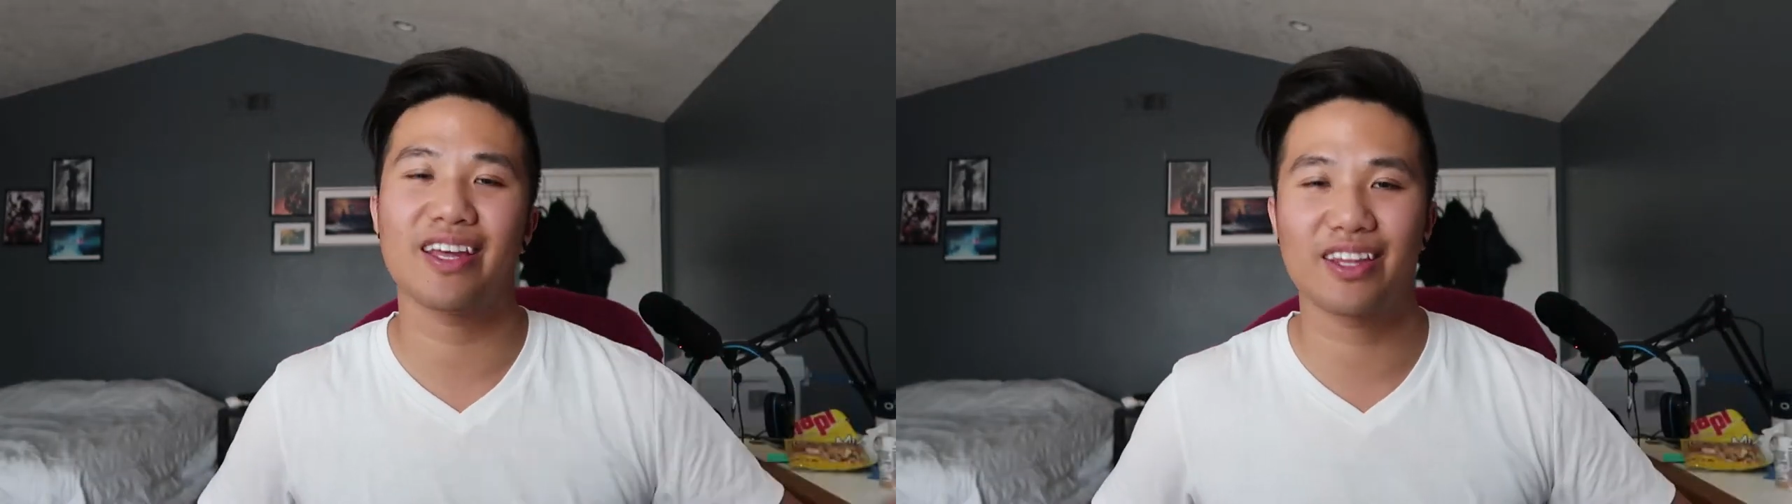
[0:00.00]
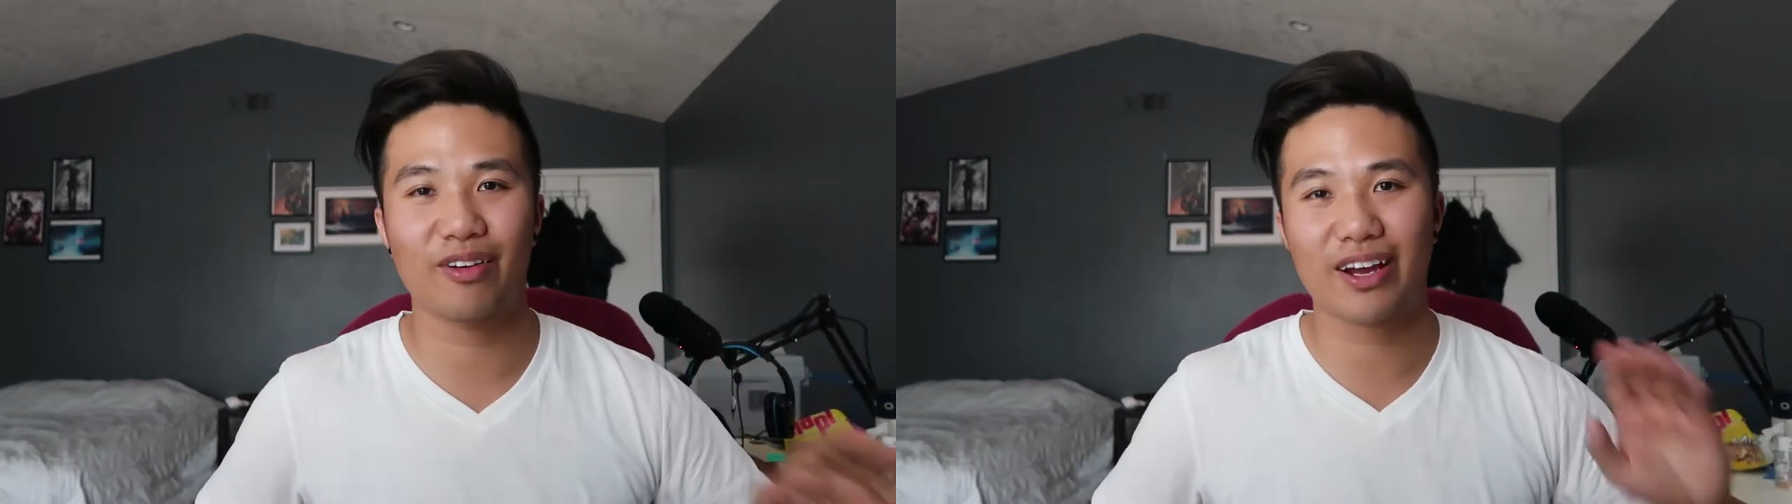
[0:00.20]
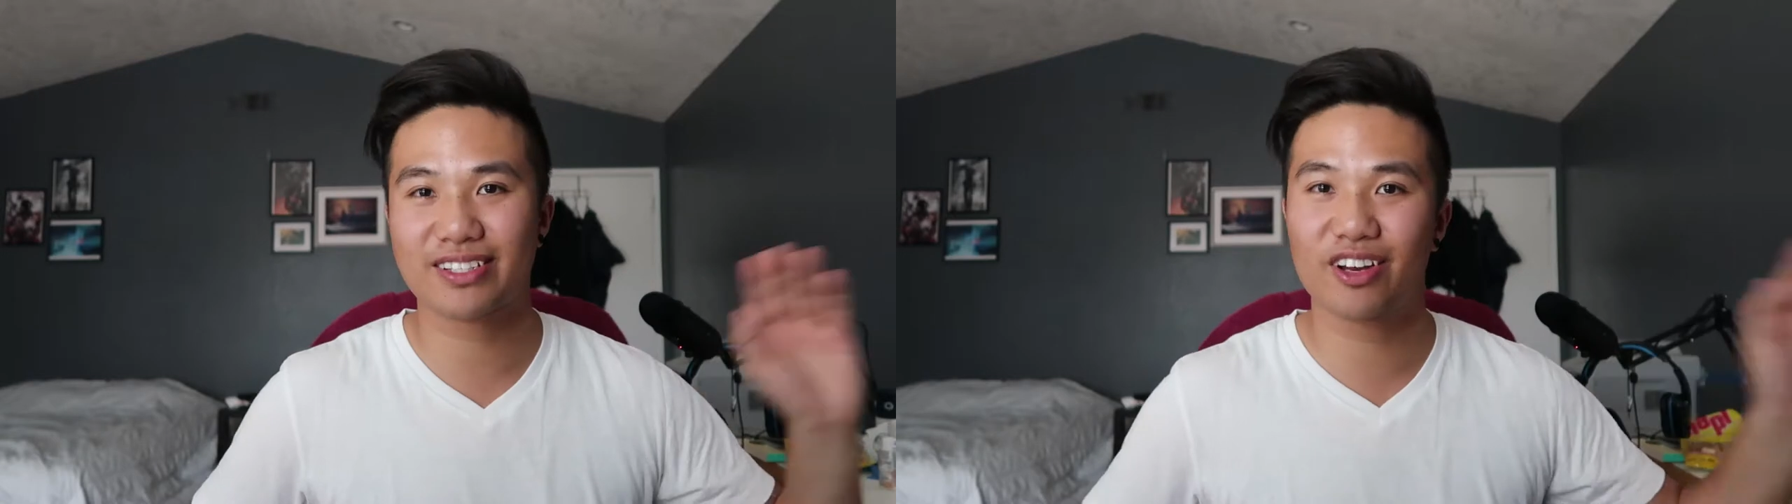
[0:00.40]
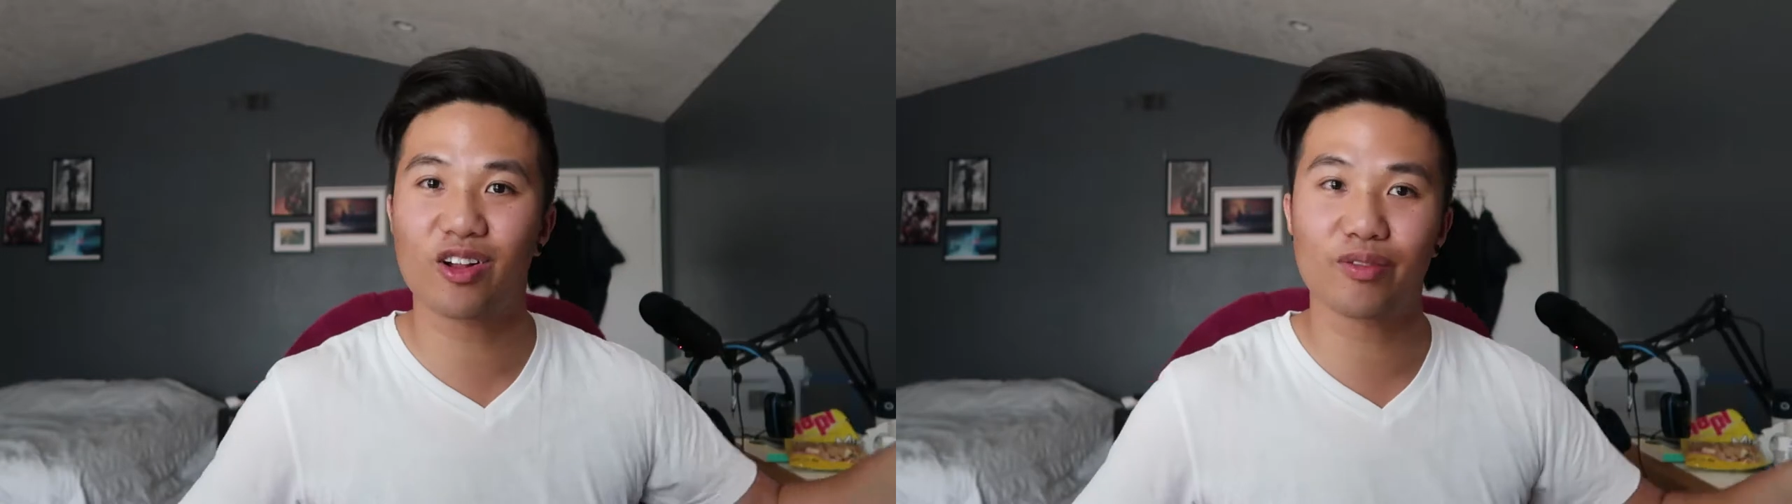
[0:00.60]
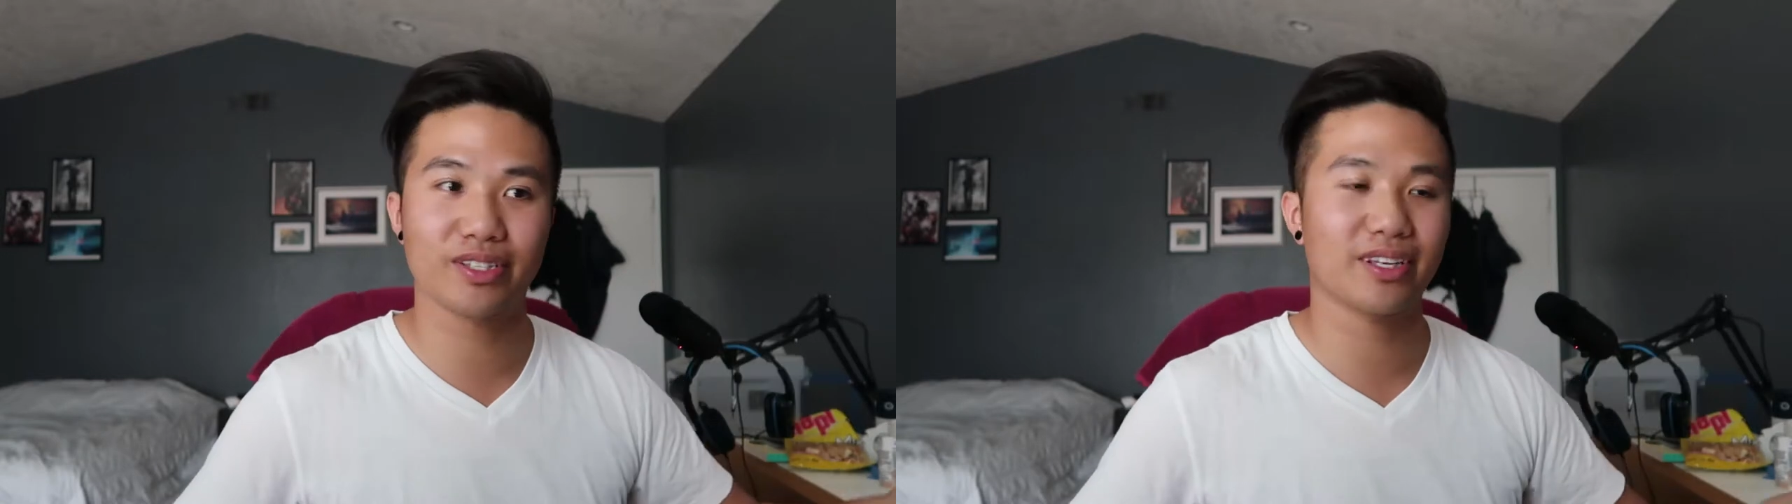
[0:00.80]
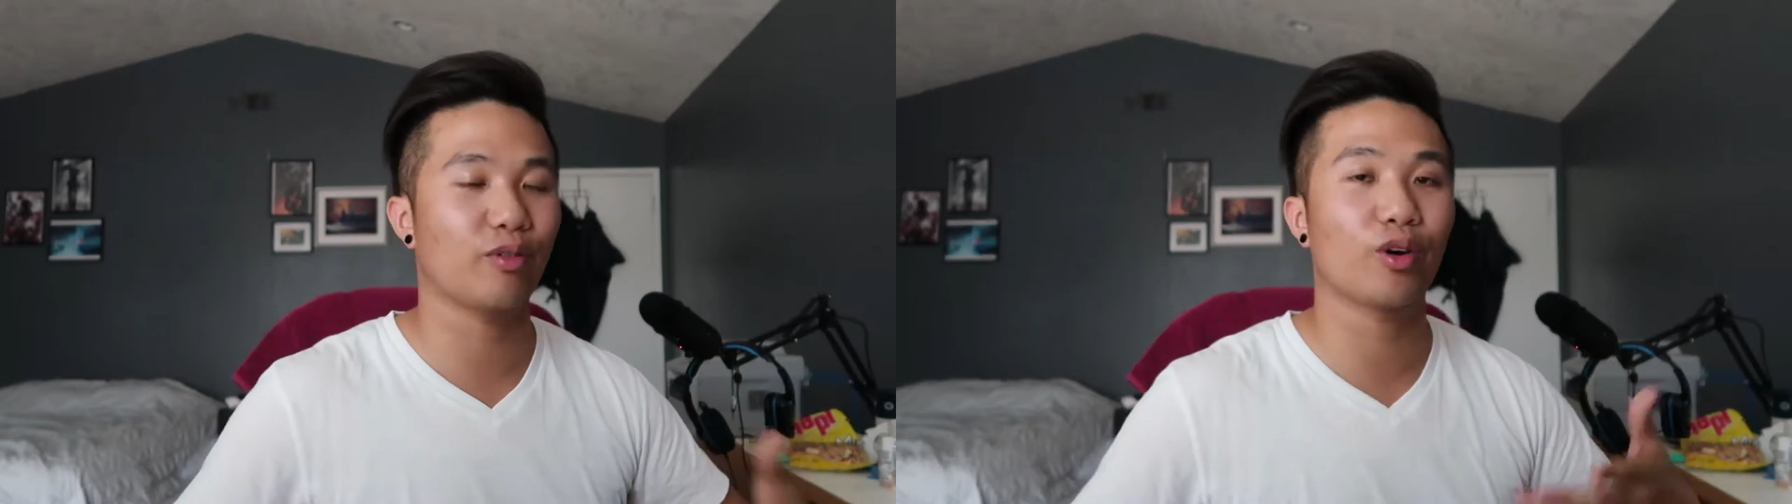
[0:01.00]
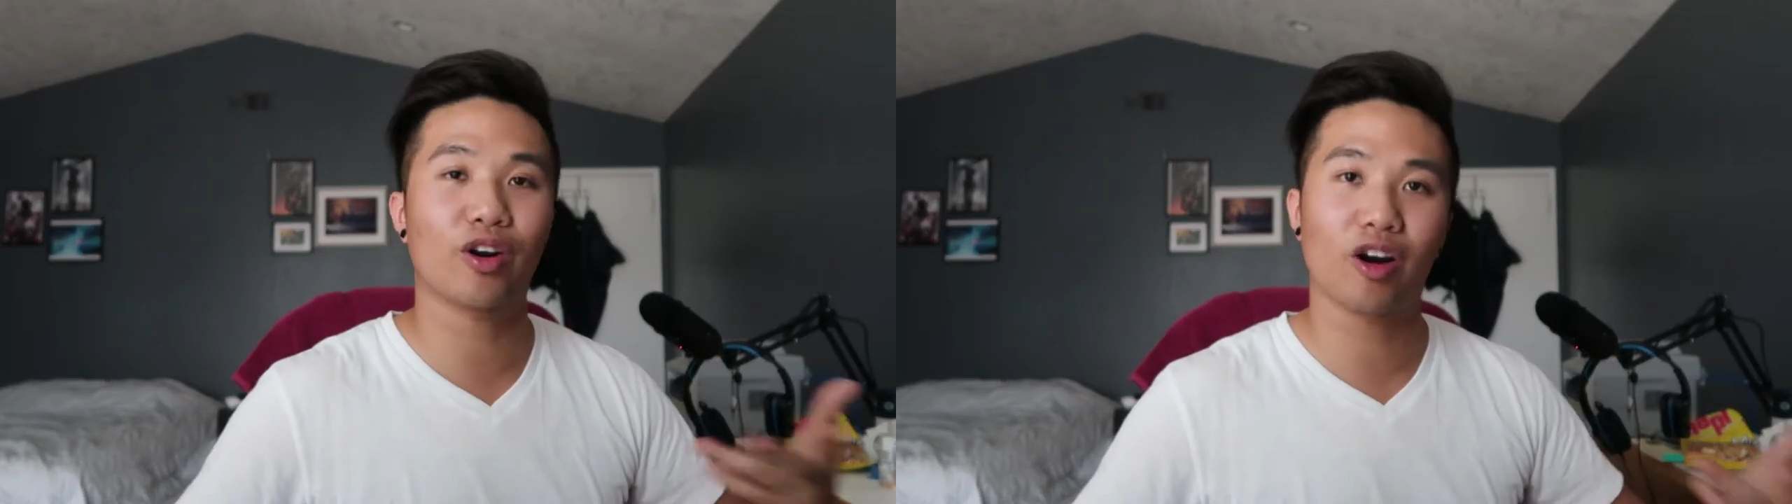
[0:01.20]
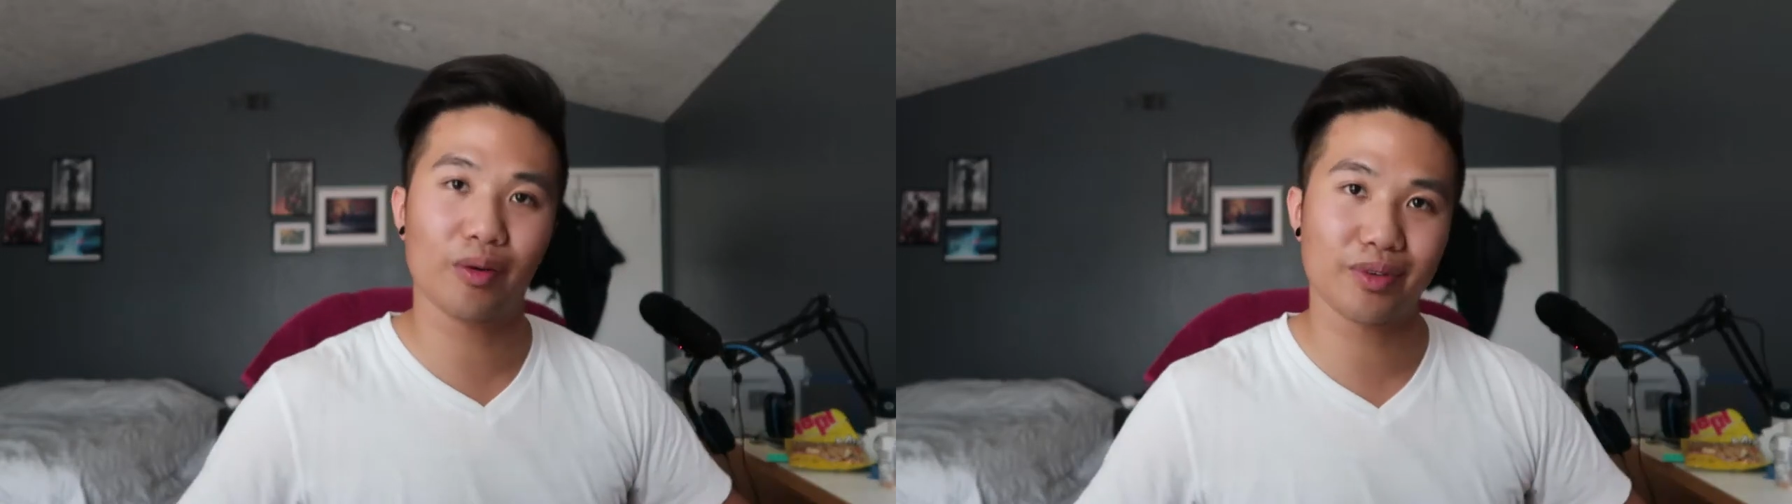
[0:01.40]
and they were asking all of us like what
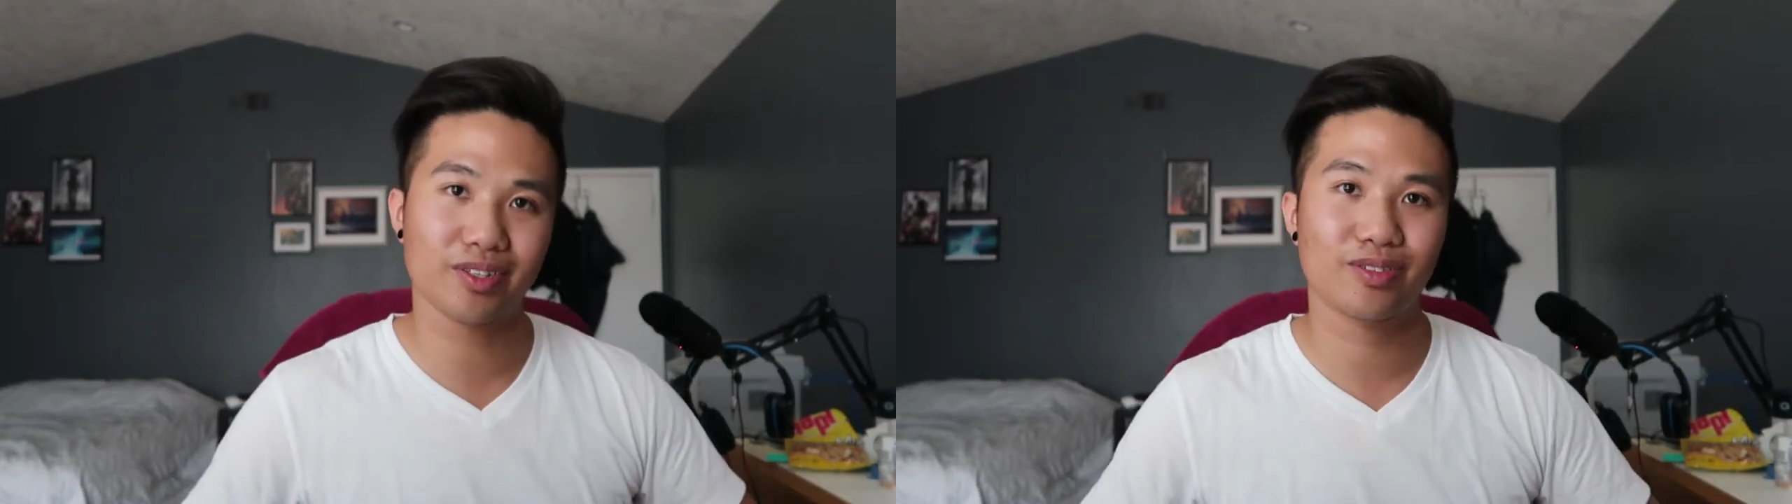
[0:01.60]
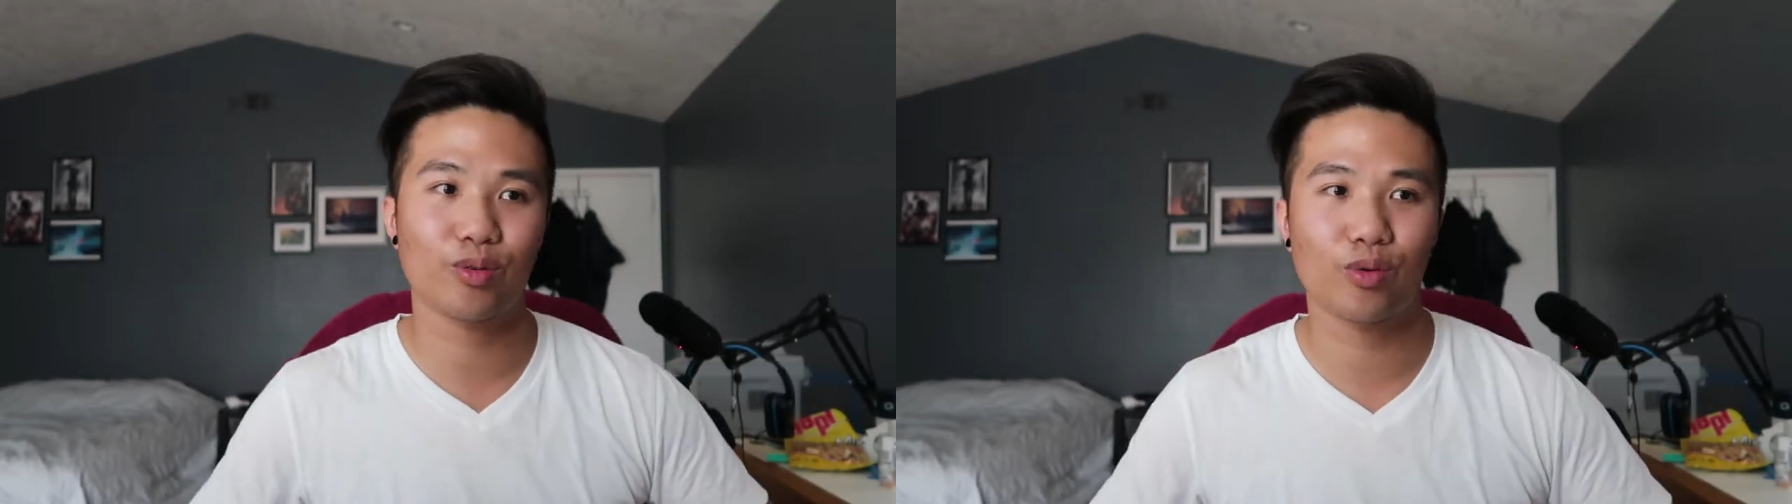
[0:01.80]
our hobbies